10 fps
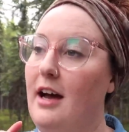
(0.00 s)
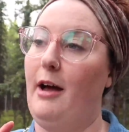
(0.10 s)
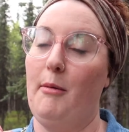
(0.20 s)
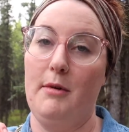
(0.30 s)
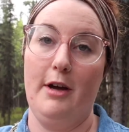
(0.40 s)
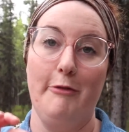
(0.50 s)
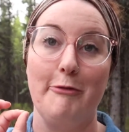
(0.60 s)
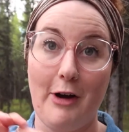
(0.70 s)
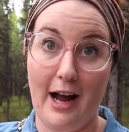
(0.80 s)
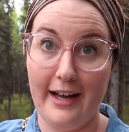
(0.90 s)
a
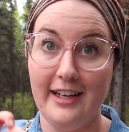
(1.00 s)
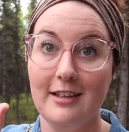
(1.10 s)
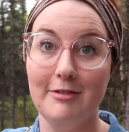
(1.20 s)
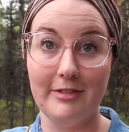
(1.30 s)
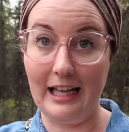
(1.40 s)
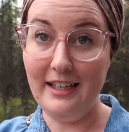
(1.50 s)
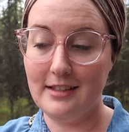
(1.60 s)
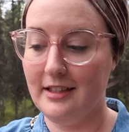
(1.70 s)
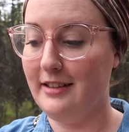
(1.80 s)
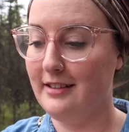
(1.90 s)
fry
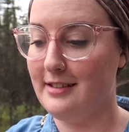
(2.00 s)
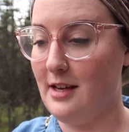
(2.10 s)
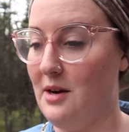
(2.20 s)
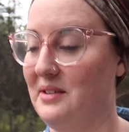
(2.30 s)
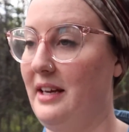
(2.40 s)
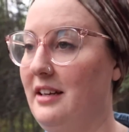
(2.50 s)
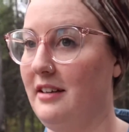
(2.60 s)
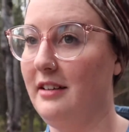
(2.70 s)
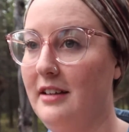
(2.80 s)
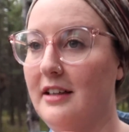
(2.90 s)
flight, so like
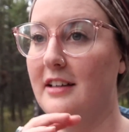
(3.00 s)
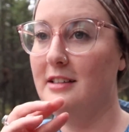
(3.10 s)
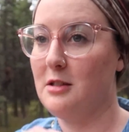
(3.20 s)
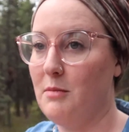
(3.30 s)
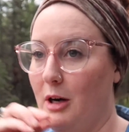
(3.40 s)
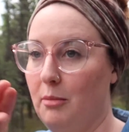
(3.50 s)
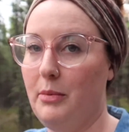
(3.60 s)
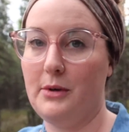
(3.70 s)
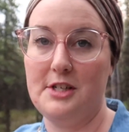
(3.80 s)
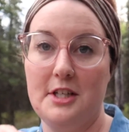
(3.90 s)
a small
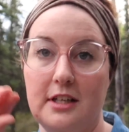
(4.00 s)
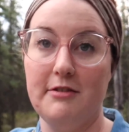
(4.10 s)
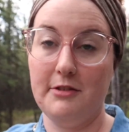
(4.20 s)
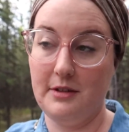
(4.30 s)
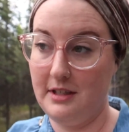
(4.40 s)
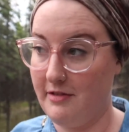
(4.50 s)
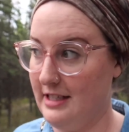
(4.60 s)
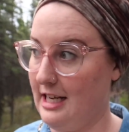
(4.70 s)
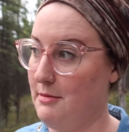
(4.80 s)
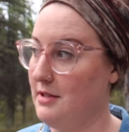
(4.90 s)
portion of 3
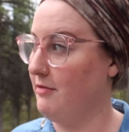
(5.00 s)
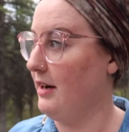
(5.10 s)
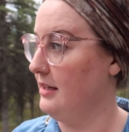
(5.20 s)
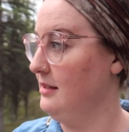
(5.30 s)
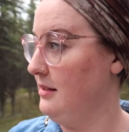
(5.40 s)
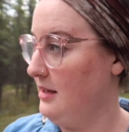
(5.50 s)
different types of fries.